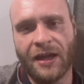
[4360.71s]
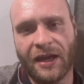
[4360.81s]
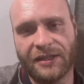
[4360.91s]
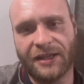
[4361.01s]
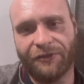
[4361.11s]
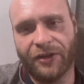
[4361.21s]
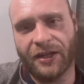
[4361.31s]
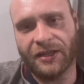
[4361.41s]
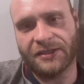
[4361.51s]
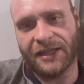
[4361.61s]
It's having
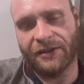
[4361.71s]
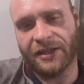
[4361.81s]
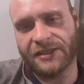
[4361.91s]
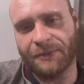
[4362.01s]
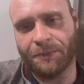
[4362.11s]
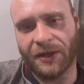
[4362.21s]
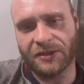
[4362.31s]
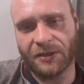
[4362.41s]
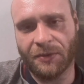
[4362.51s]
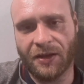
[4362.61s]
a serious
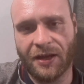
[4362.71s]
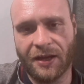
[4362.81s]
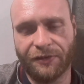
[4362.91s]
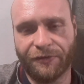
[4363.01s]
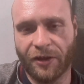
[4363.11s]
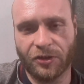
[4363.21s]
impact on my life,